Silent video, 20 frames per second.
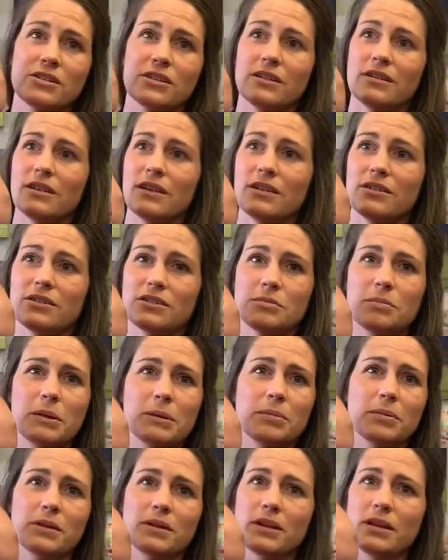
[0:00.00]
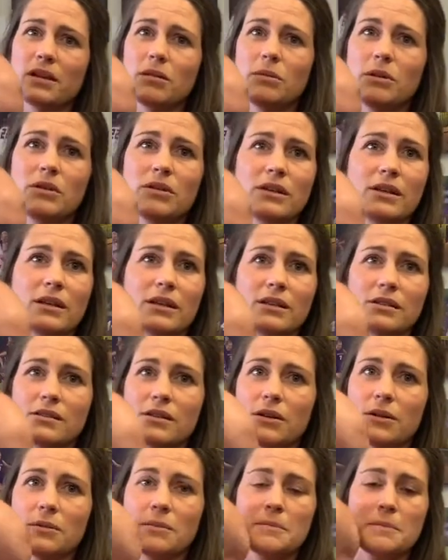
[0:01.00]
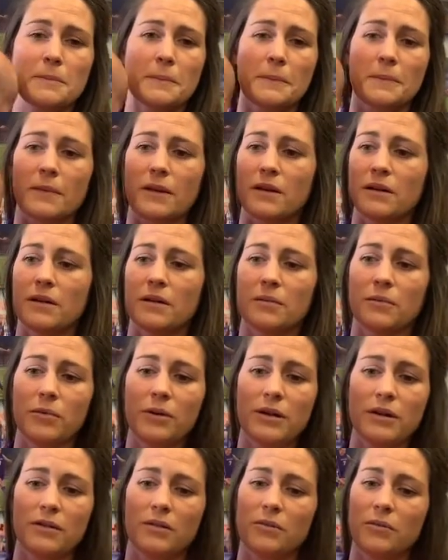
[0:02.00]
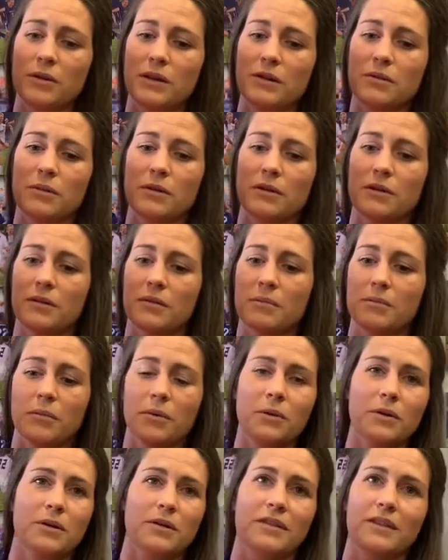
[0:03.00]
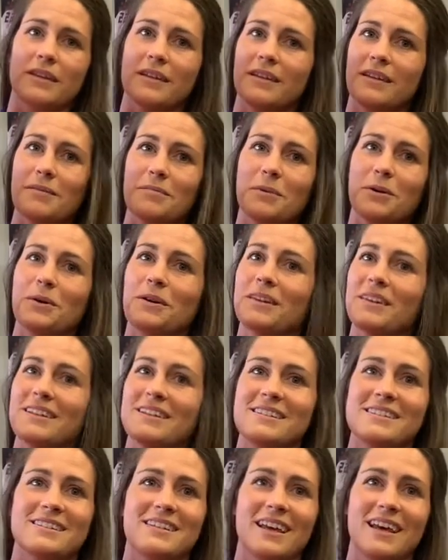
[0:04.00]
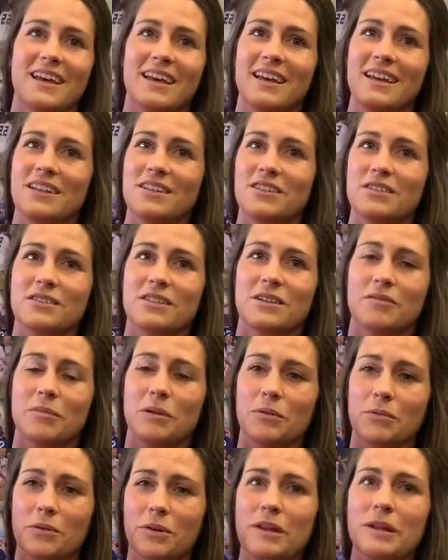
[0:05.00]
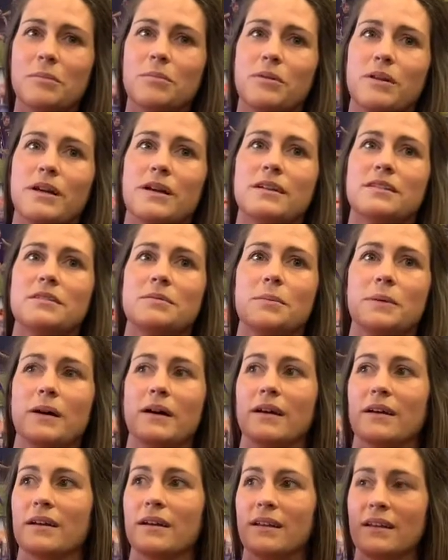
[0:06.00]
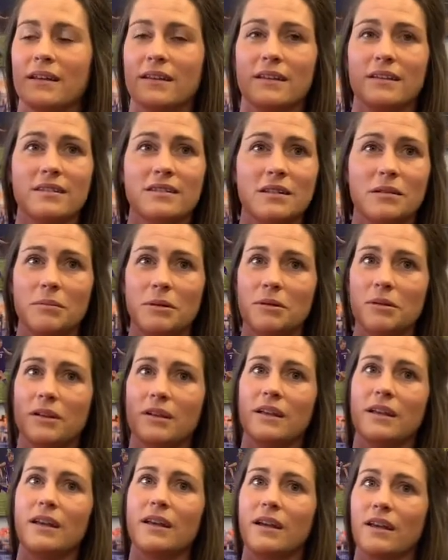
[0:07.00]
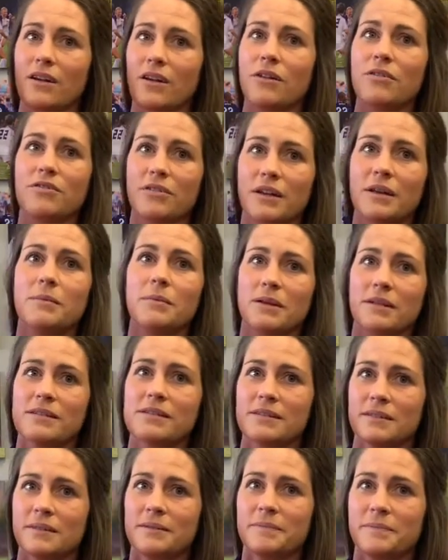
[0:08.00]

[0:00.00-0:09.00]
and just people in the community. So we were more than set, and just have been really blessed by this community and our families.